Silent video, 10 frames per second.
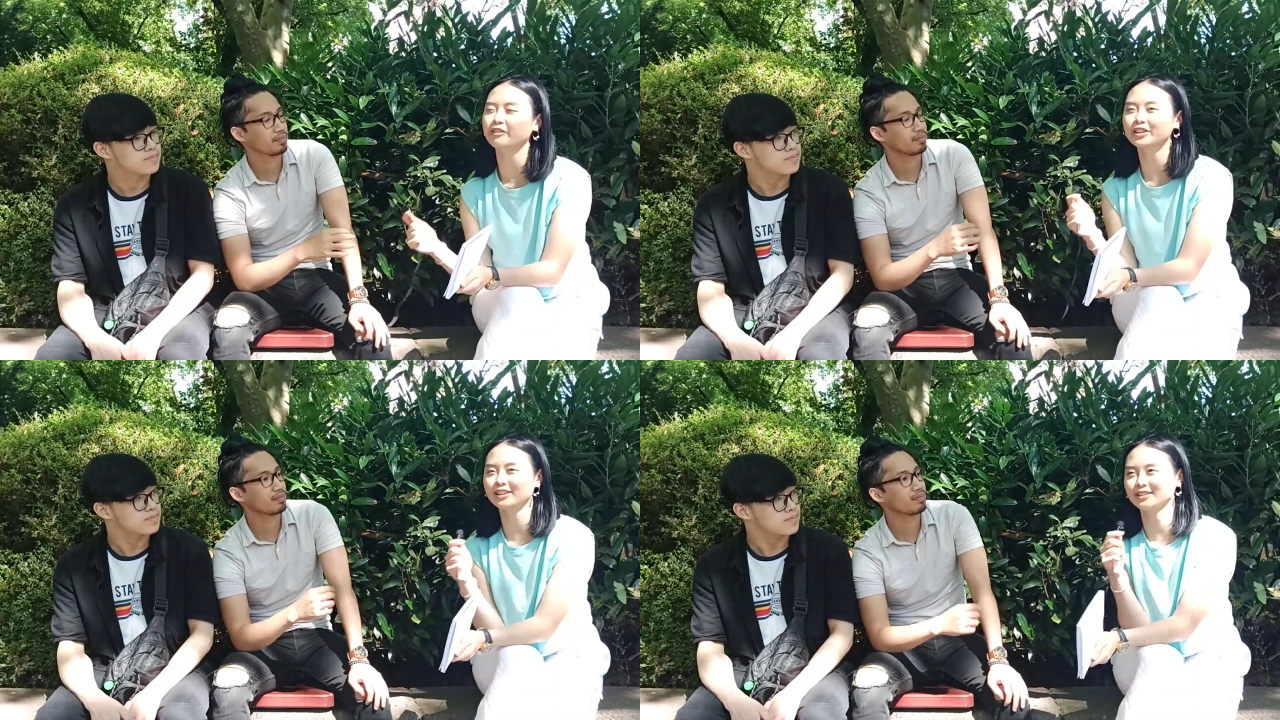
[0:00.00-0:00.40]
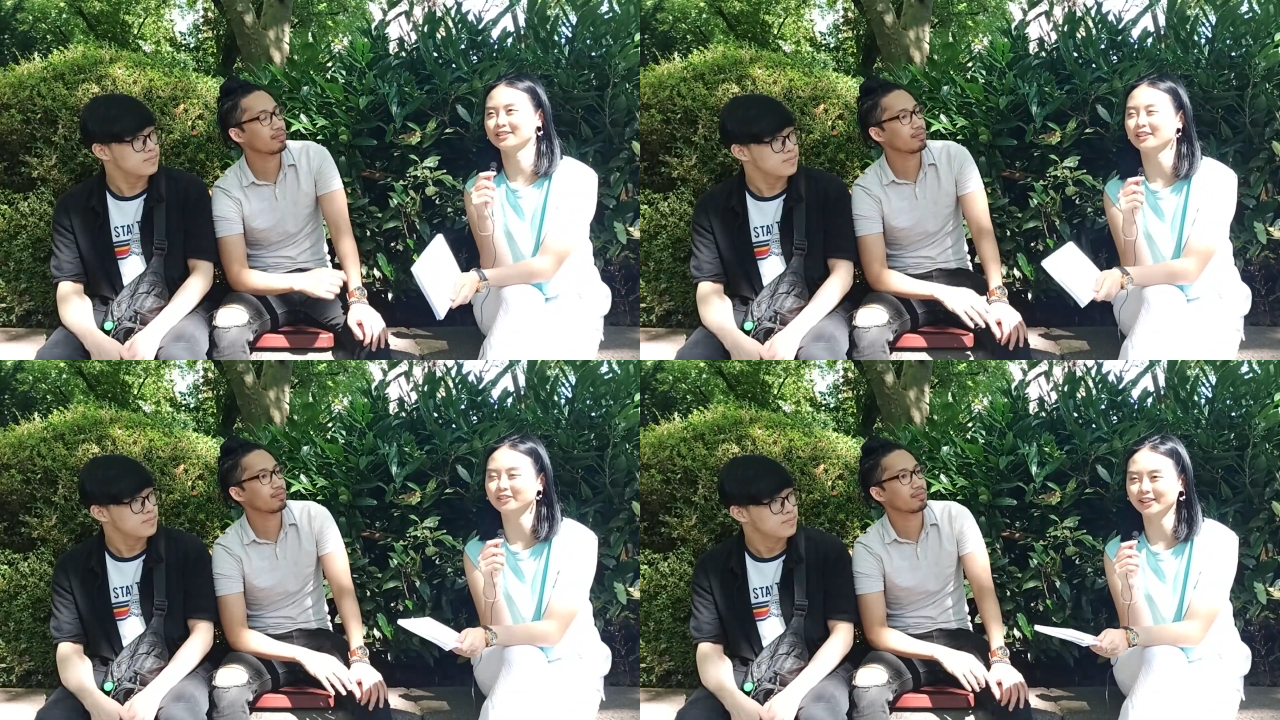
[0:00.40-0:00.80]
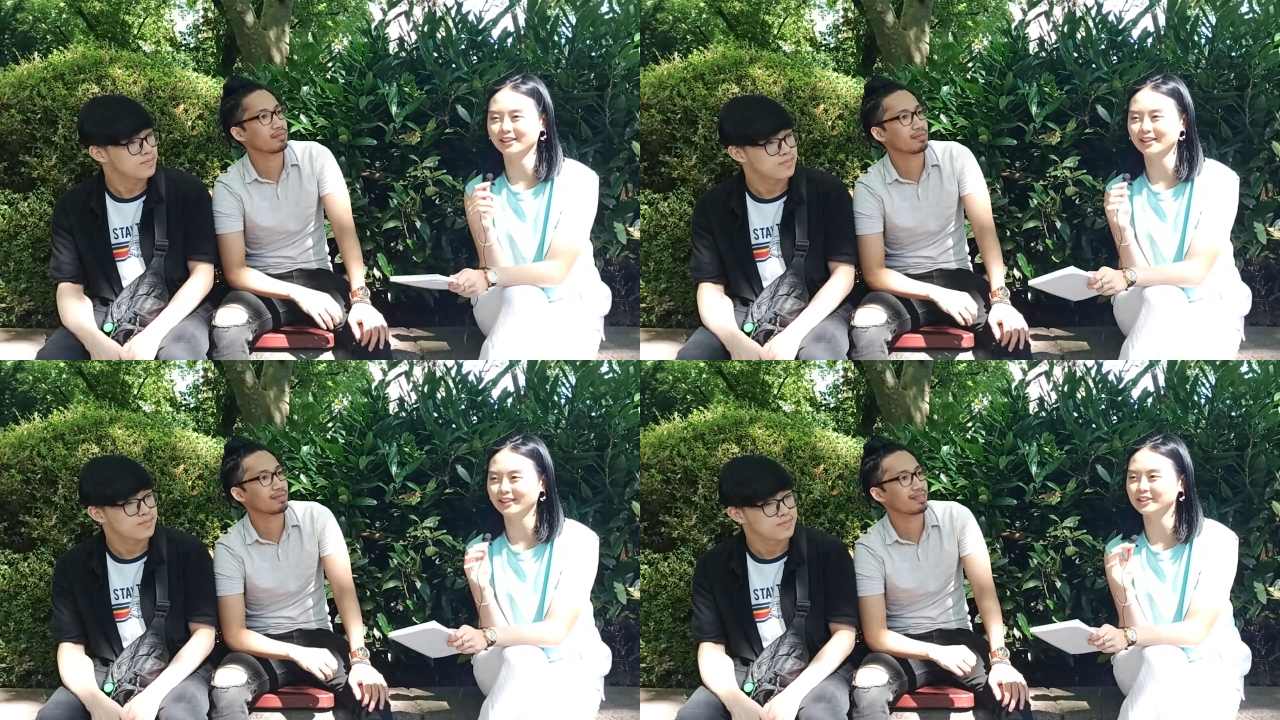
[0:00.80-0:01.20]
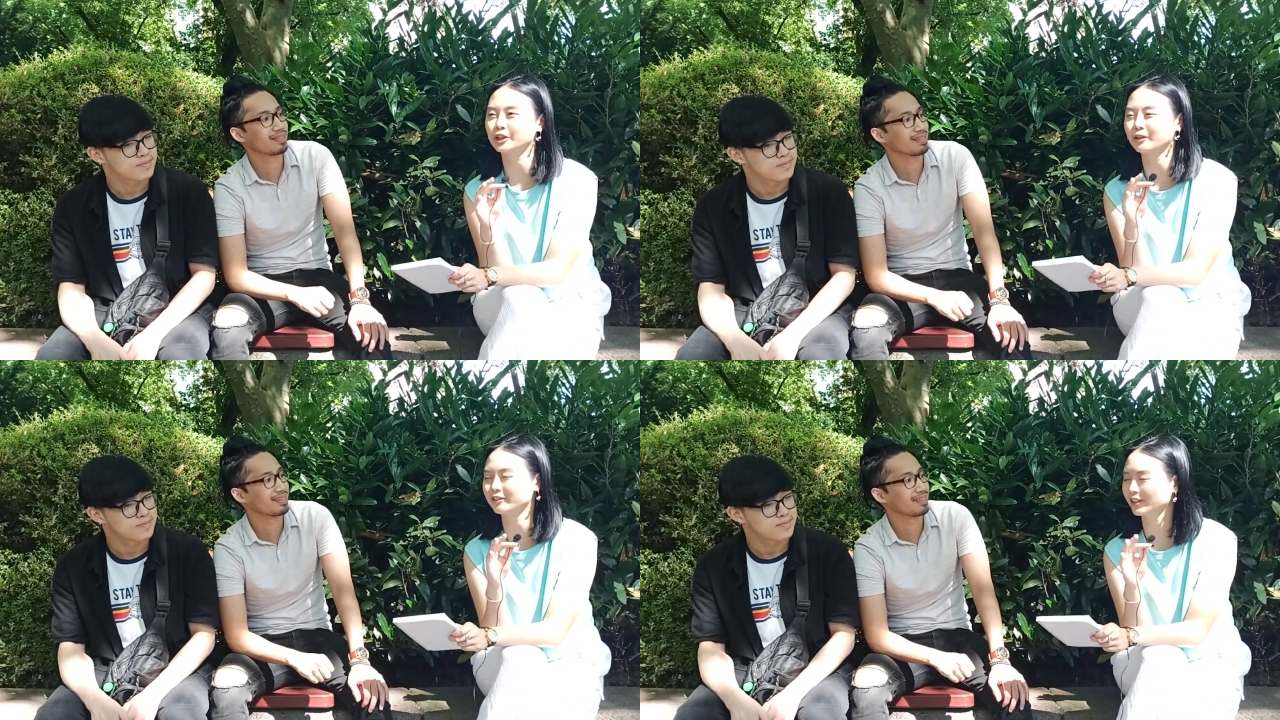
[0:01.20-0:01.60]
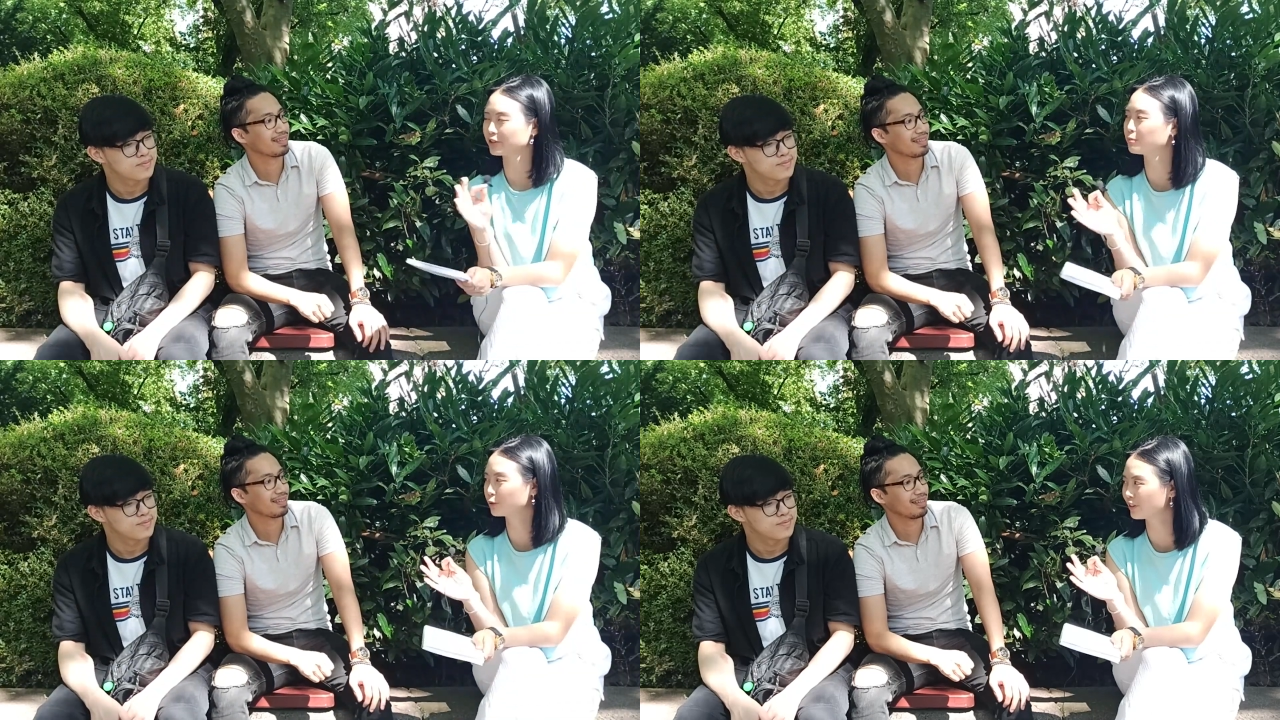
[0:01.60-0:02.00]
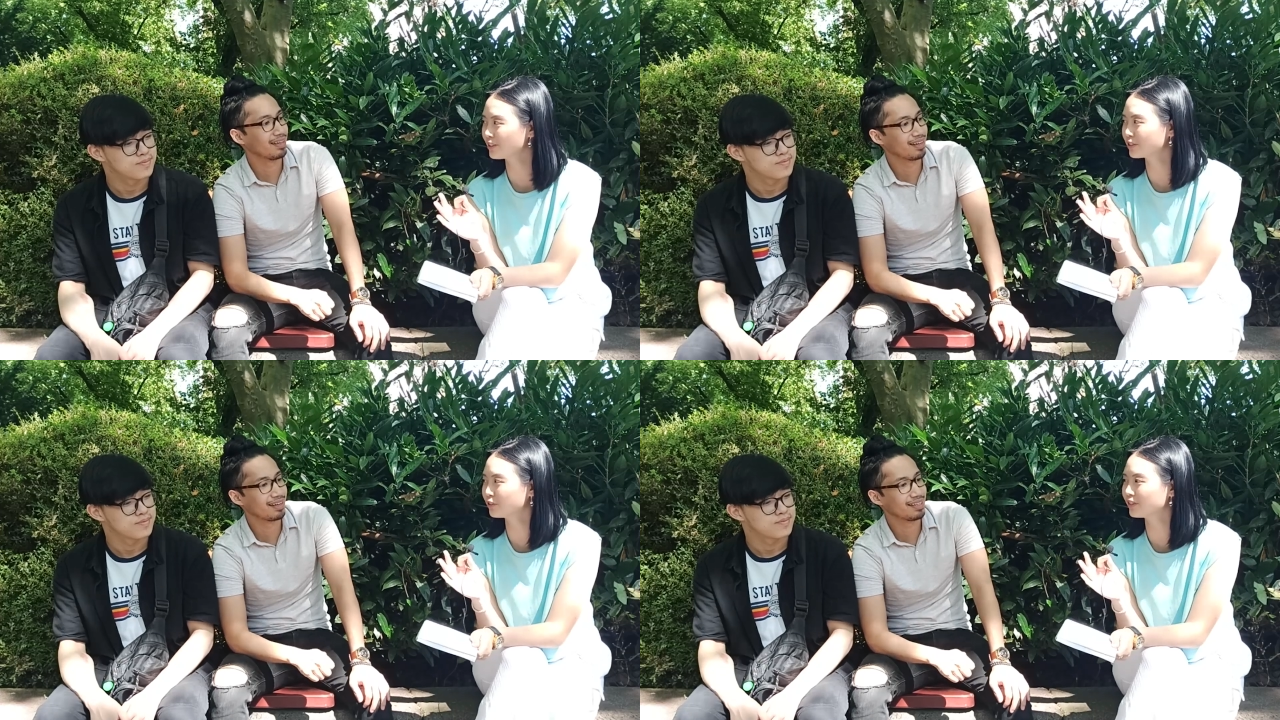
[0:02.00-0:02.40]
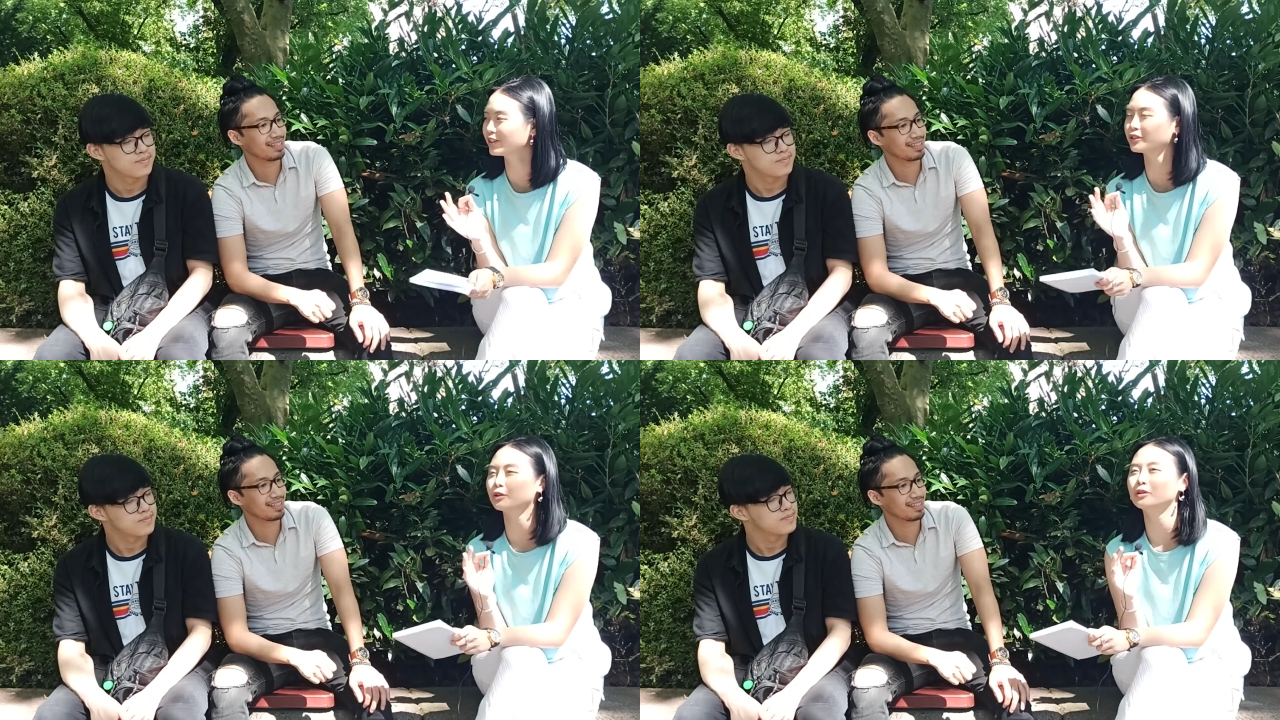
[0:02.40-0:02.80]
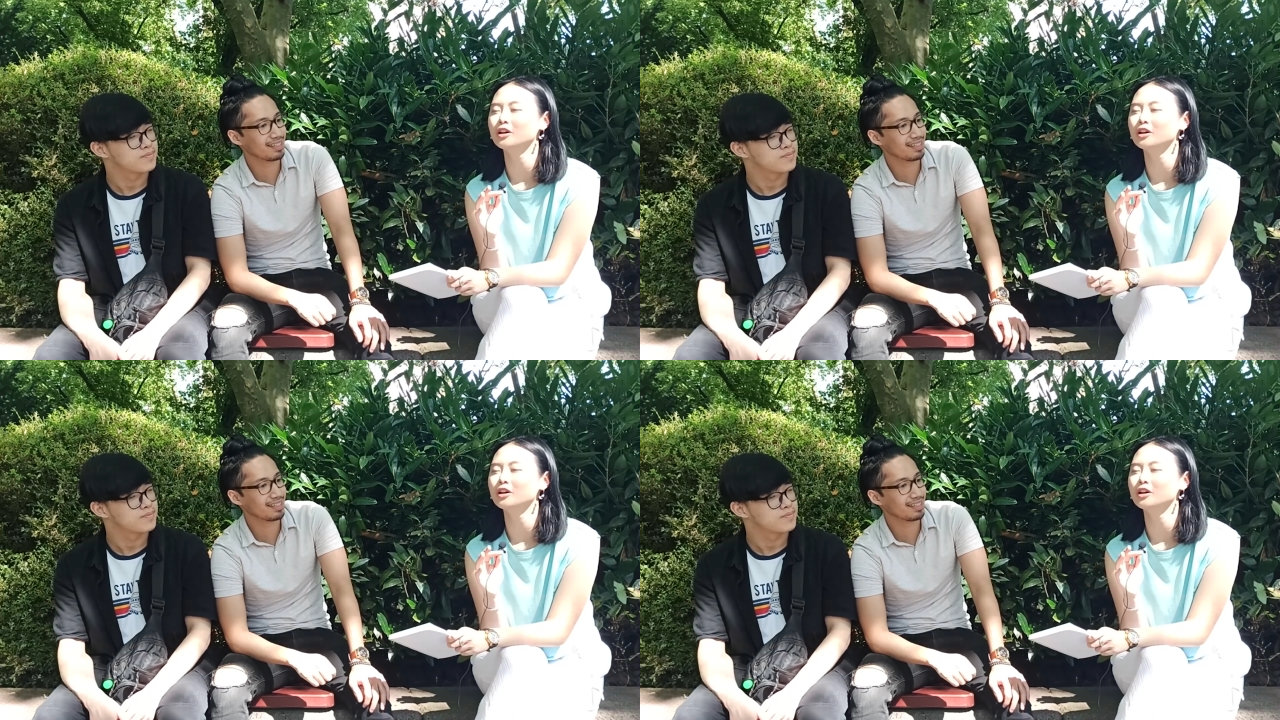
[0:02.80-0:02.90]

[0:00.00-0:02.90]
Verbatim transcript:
Speaker 1: everything is sounding like it's going really smoothly so far. So